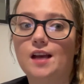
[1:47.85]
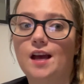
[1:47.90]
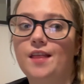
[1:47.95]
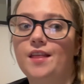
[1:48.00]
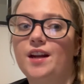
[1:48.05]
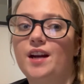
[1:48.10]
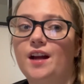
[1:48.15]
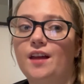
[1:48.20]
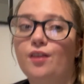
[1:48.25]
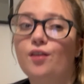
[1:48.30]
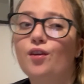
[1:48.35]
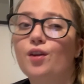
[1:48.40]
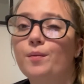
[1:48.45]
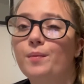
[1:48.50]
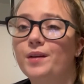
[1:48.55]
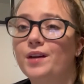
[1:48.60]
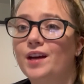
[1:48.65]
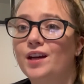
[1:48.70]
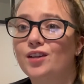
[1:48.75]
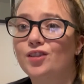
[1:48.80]
And then I thought it'd
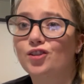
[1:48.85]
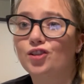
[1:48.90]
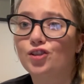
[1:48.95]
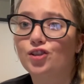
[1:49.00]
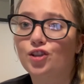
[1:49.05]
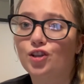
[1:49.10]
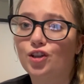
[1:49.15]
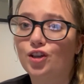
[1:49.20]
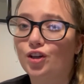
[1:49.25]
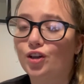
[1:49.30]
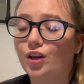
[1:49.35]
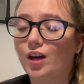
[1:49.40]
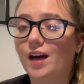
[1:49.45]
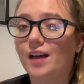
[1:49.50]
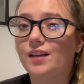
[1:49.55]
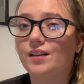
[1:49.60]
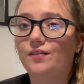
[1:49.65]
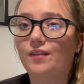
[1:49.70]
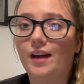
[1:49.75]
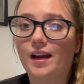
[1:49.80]
be nice just to do
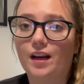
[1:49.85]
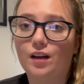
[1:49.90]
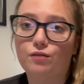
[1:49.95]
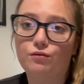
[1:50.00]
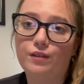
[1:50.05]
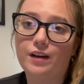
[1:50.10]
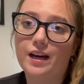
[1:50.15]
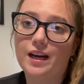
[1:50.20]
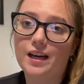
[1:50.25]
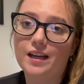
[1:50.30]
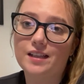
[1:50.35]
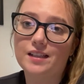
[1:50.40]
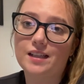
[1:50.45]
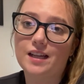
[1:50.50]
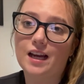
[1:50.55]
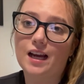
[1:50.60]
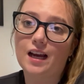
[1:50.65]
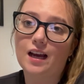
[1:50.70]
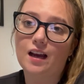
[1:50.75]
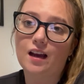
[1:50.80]
kind of like a
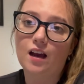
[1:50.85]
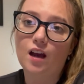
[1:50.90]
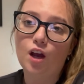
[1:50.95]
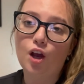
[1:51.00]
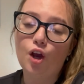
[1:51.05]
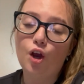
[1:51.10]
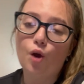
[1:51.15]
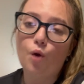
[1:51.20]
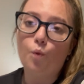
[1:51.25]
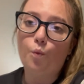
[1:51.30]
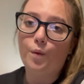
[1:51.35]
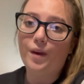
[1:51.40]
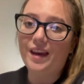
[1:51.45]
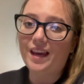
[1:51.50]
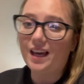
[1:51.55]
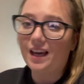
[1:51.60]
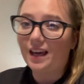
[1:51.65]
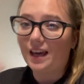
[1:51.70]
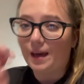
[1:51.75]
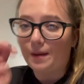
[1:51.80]
realistic
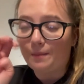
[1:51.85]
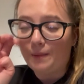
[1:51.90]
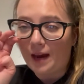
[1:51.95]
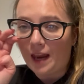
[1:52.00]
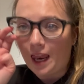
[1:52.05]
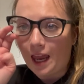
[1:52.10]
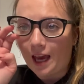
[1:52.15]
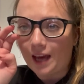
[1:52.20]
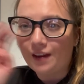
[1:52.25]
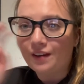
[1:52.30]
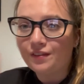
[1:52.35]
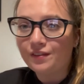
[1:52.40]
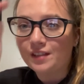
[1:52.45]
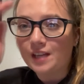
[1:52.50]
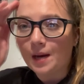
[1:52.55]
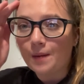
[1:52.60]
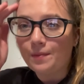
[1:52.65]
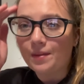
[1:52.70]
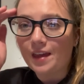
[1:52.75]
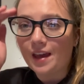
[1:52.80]
week in my life
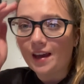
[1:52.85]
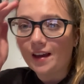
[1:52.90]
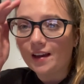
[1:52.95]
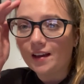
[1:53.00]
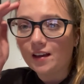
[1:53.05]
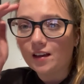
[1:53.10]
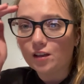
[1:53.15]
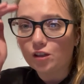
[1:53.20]
type thing.